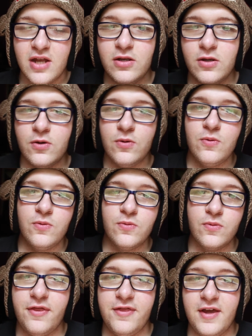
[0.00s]

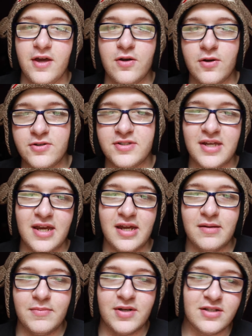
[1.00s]
new theater
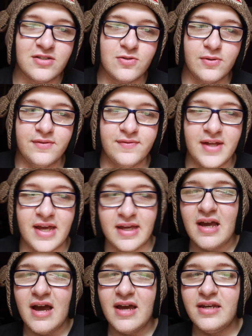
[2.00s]
scene, but it's sort of like
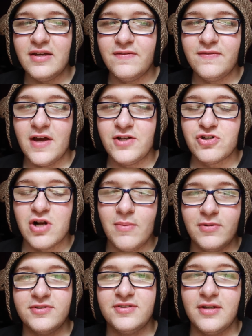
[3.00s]
kind of a
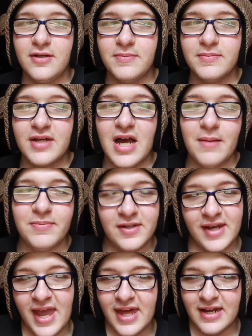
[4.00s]
troublesome,
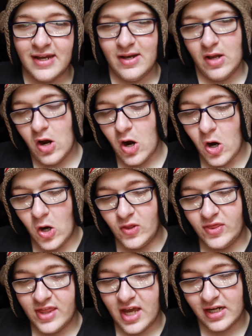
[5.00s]
complicated,
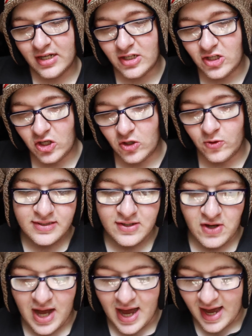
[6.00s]
hard thing to do.
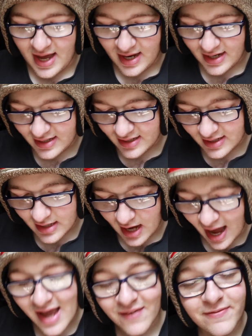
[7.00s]
So
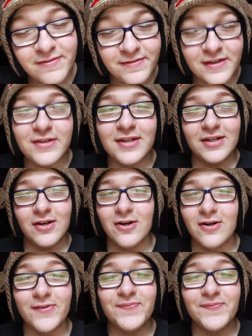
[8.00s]
I feel you, girl.